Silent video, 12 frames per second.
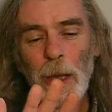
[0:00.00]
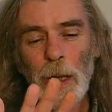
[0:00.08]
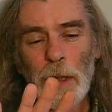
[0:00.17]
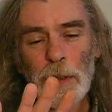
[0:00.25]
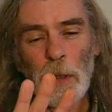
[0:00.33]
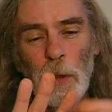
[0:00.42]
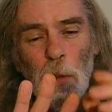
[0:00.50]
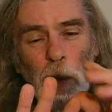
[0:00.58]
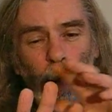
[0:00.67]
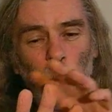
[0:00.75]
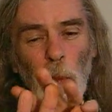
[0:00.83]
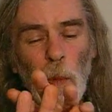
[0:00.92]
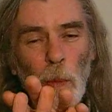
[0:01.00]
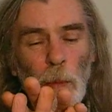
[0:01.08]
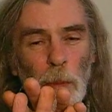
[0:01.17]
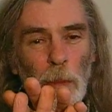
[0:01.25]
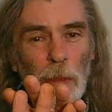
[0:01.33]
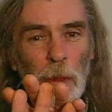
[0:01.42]
So
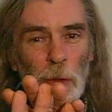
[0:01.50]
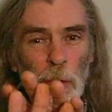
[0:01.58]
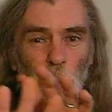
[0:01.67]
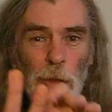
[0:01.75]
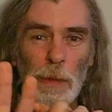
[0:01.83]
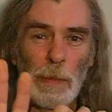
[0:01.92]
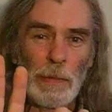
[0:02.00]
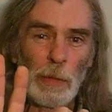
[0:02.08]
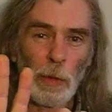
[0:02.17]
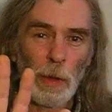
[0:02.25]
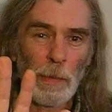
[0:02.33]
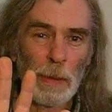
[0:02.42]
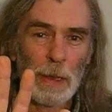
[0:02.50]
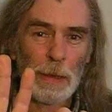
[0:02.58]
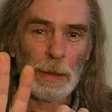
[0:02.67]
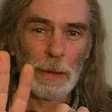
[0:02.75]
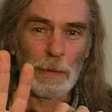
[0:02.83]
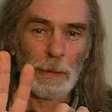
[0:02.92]
there is always a before the
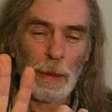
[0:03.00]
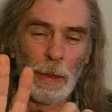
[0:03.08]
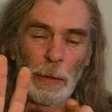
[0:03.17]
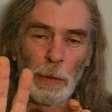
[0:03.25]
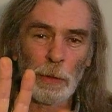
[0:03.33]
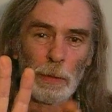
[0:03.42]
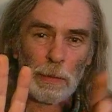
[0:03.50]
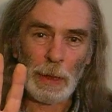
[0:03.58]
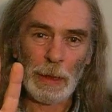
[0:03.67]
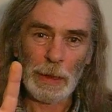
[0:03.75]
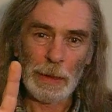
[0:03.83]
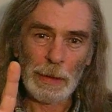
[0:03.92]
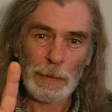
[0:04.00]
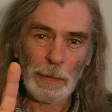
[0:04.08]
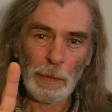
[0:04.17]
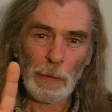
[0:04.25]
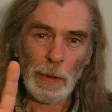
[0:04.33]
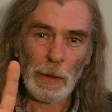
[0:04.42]
beginning, and ultimately
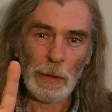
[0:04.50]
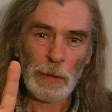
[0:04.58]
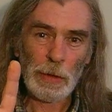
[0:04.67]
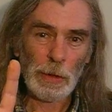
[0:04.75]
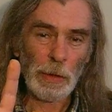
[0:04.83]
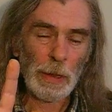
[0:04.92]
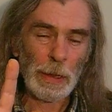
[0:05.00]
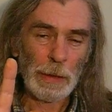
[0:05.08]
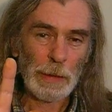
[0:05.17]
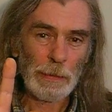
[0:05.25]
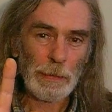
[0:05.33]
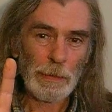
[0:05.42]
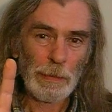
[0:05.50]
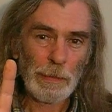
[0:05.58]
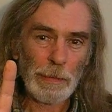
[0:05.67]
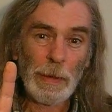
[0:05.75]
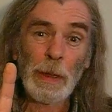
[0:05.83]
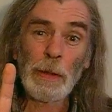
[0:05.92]
one should think
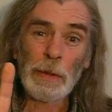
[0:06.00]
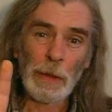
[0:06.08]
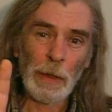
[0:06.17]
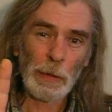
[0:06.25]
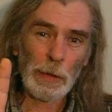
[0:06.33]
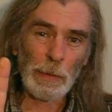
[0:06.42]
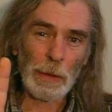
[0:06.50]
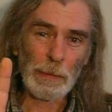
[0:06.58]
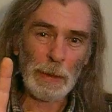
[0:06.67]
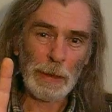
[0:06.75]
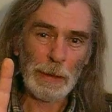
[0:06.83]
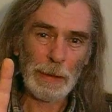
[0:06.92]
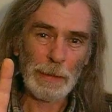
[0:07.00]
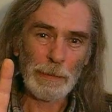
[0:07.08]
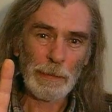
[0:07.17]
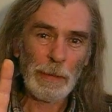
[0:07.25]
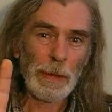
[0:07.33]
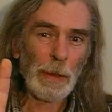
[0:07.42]
there is an ultimate beginning,
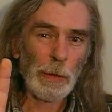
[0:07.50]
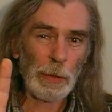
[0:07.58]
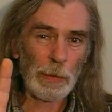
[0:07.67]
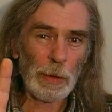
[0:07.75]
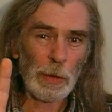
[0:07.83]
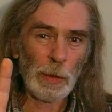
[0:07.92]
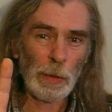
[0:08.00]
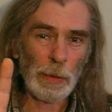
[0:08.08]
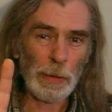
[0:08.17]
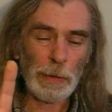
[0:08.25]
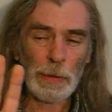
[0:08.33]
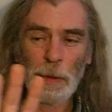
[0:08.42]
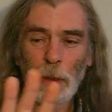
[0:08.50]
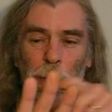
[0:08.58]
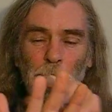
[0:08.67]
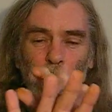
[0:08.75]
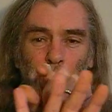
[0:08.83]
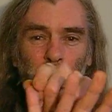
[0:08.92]
the ultimate cause.
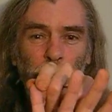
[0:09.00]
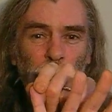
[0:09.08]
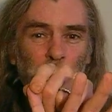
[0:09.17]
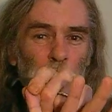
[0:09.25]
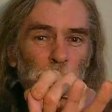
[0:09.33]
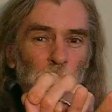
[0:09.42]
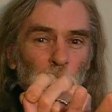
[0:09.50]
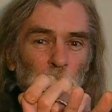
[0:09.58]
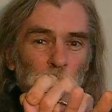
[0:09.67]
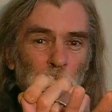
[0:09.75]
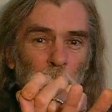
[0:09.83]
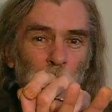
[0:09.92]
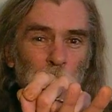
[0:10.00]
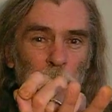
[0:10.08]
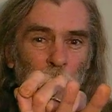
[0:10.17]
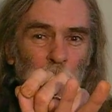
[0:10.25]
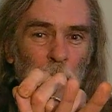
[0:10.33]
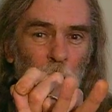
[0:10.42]
And there is always an after
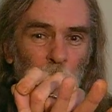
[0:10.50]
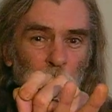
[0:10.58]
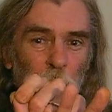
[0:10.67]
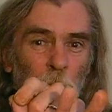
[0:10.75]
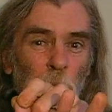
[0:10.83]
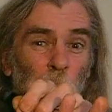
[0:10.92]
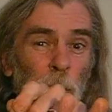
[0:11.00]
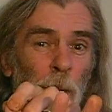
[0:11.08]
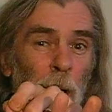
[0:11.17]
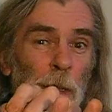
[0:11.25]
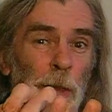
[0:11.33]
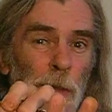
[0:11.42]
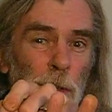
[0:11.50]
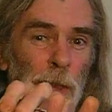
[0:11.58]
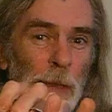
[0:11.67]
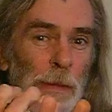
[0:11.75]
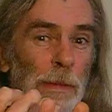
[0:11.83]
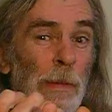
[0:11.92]
the end, and one might
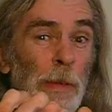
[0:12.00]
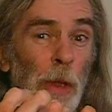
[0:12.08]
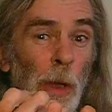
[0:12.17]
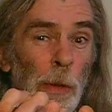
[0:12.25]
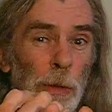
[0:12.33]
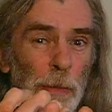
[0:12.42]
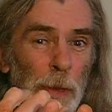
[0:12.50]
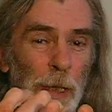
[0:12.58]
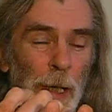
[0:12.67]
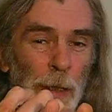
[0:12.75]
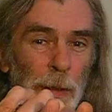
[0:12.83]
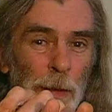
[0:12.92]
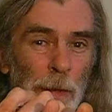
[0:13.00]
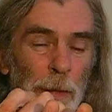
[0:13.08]
conceive of an ultimate end.